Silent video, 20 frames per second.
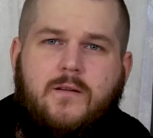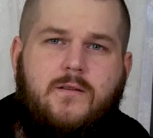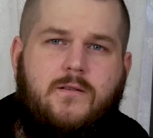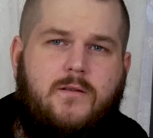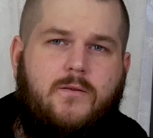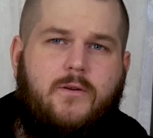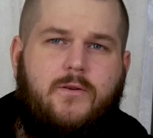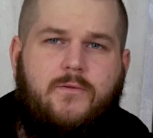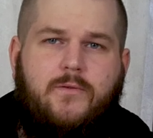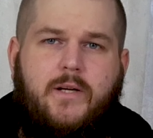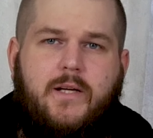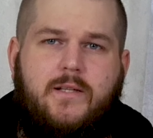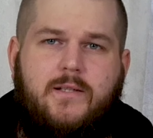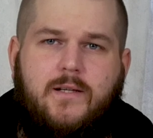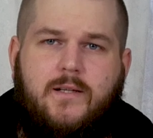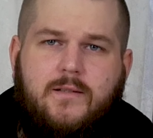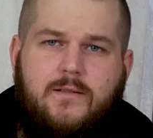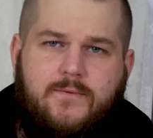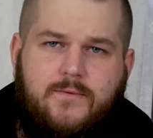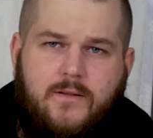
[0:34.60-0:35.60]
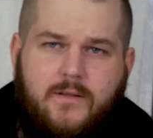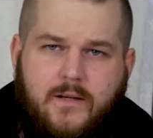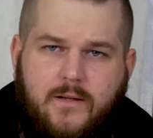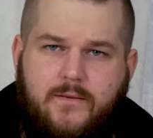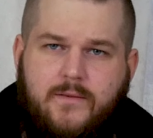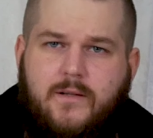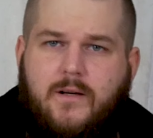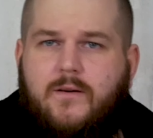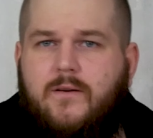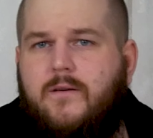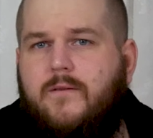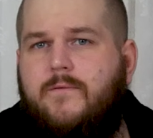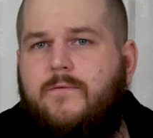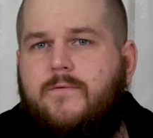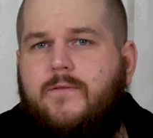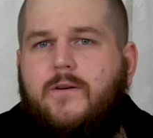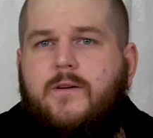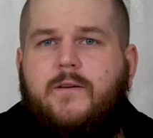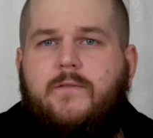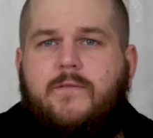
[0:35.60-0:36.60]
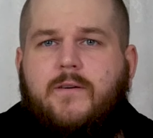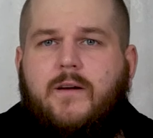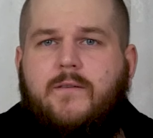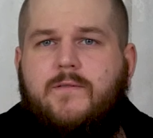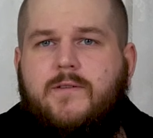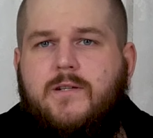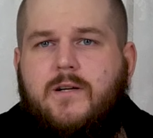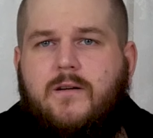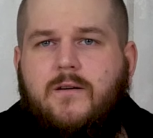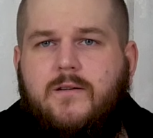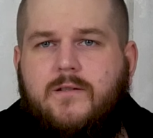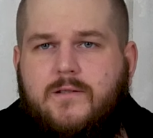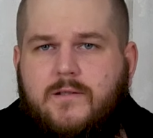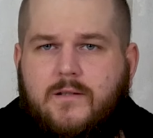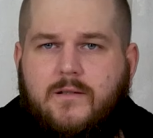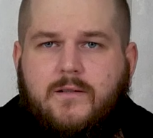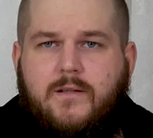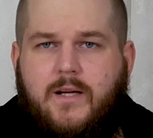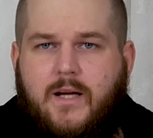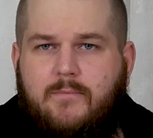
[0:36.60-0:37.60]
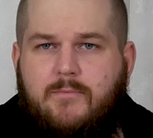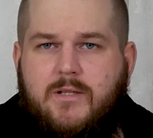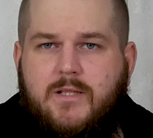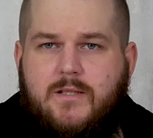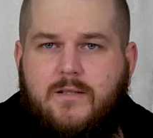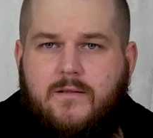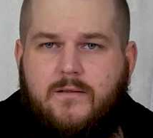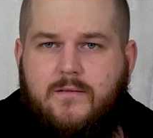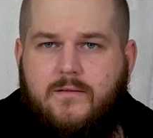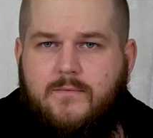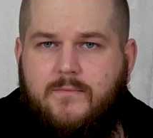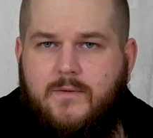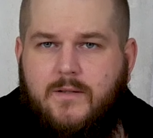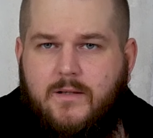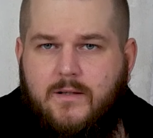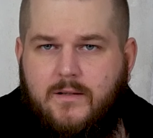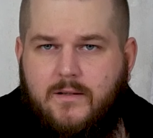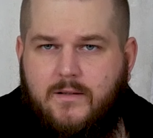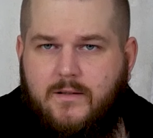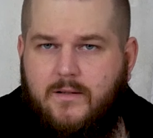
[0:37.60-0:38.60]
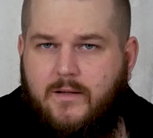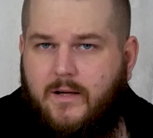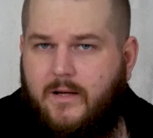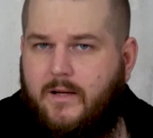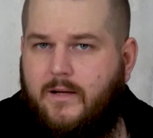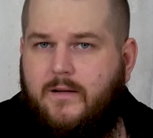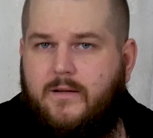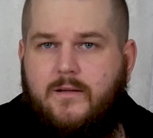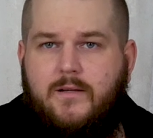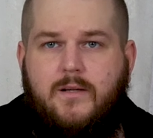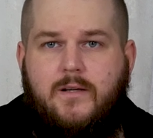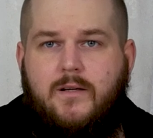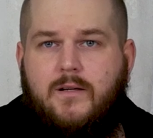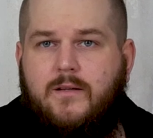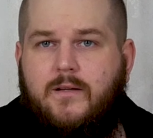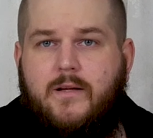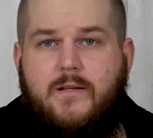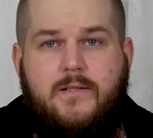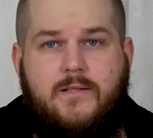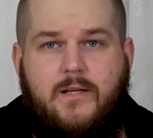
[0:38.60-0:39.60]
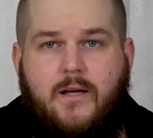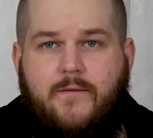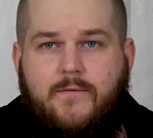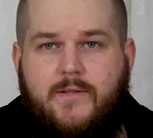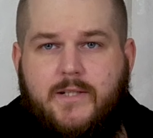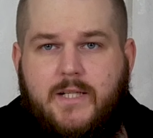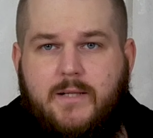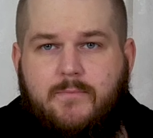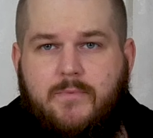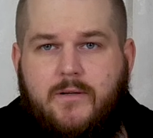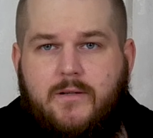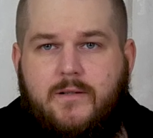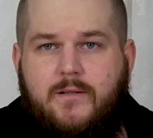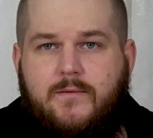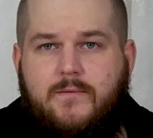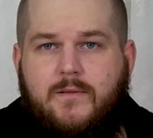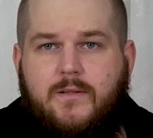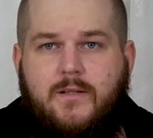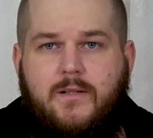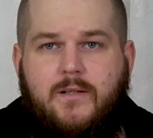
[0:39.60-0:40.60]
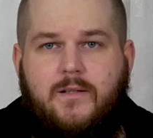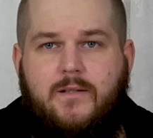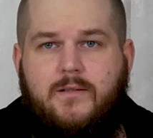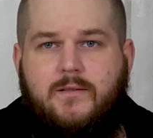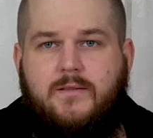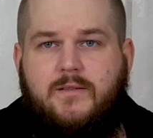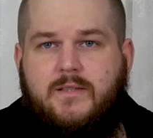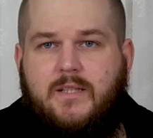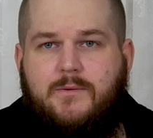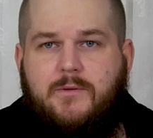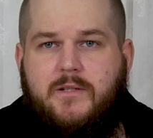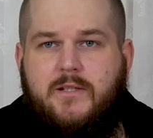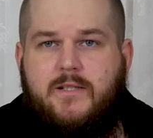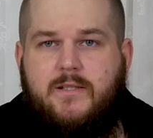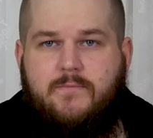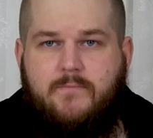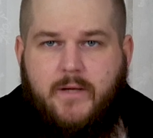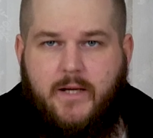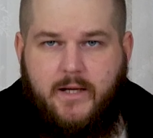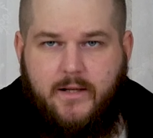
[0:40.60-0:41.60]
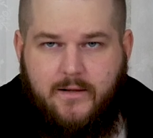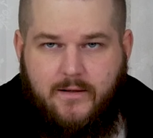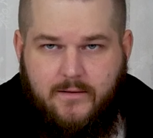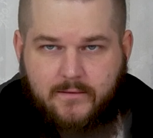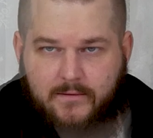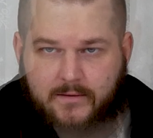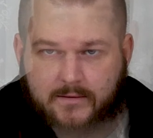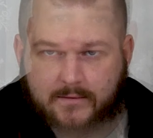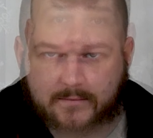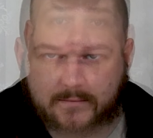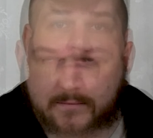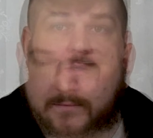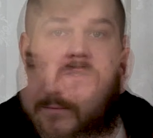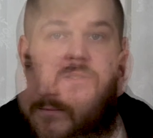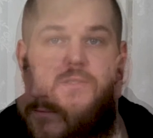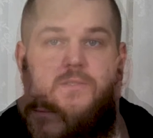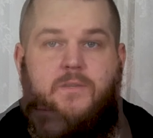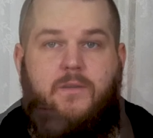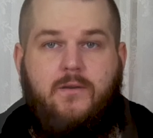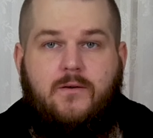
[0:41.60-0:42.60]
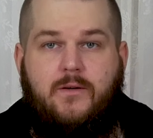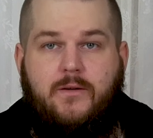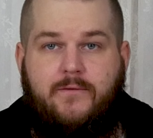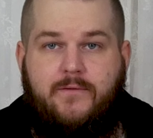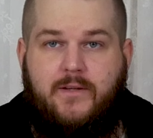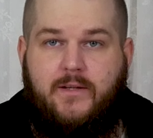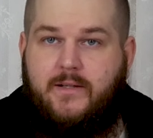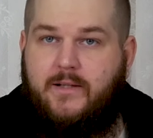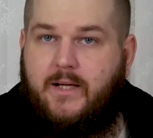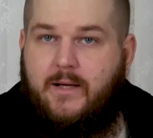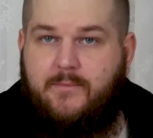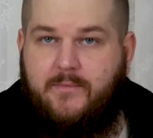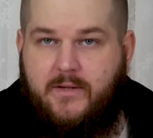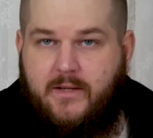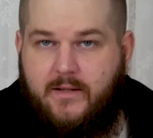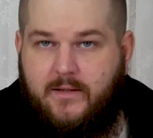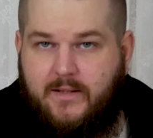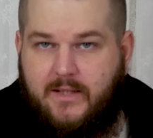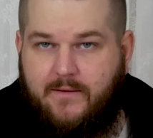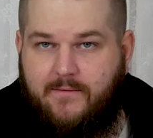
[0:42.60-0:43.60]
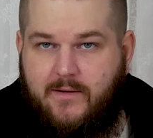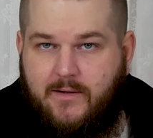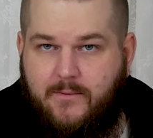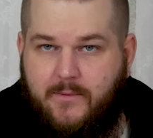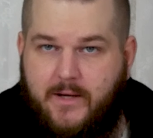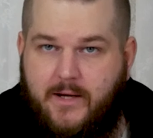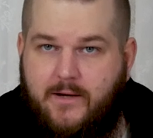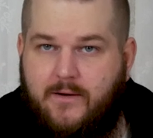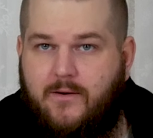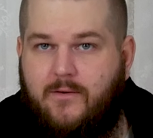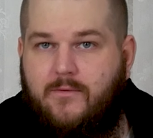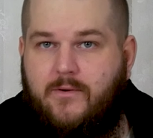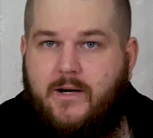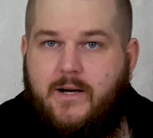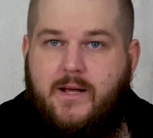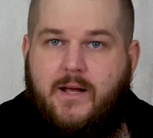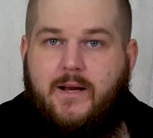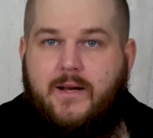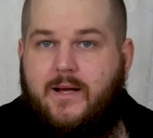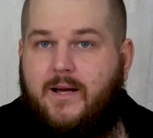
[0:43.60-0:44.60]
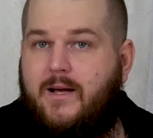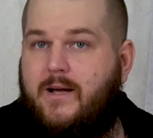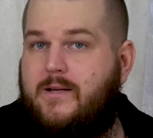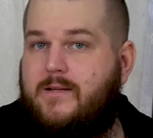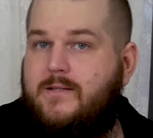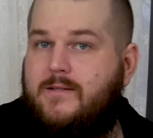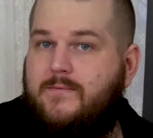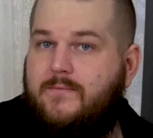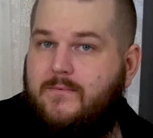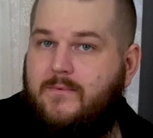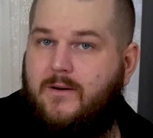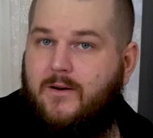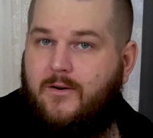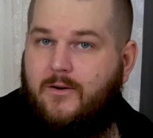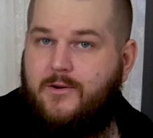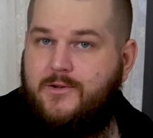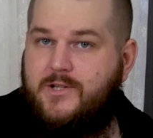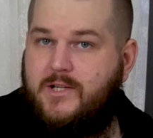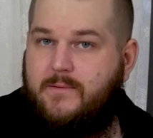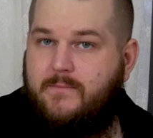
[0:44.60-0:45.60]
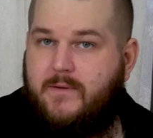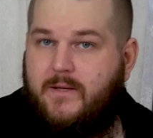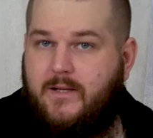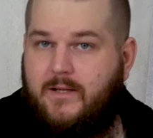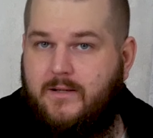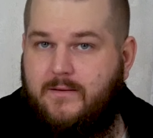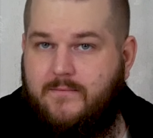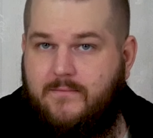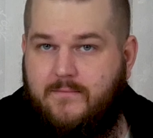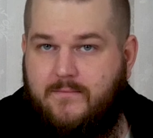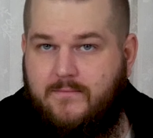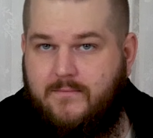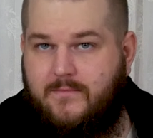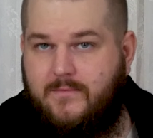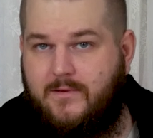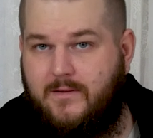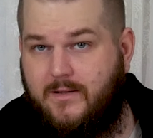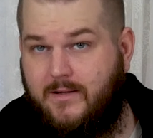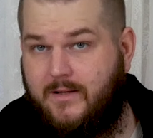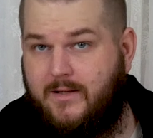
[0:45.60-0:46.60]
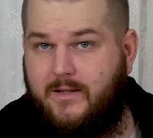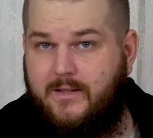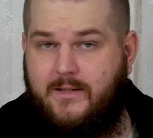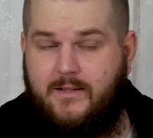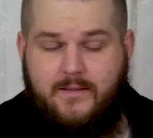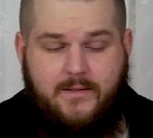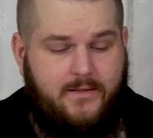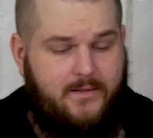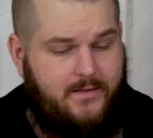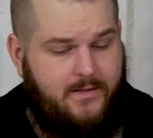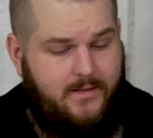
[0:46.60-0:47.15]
So it retails for around $135 on Amazon, and let's dive deeper and see what it's made of. So if the name didn't give it away already, it has RGB, and it